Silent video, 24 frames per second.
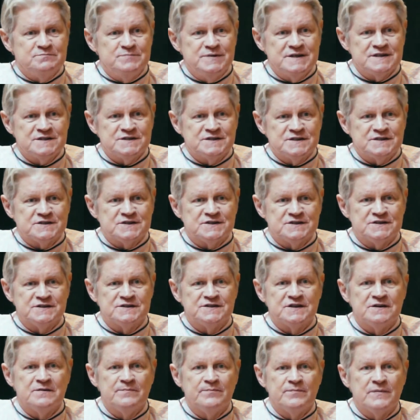
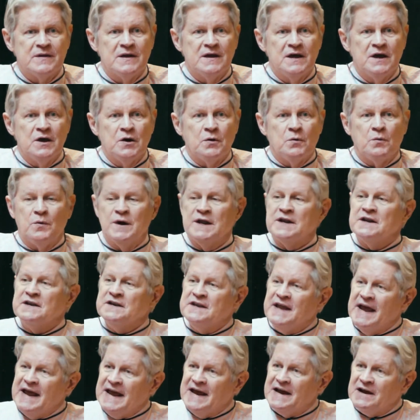businesses went
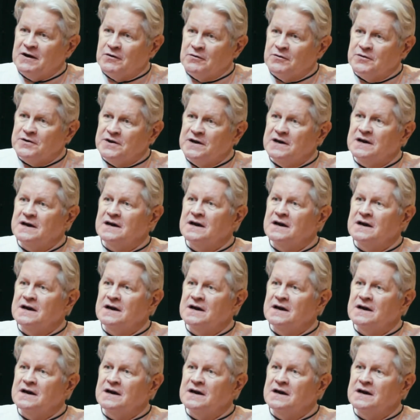down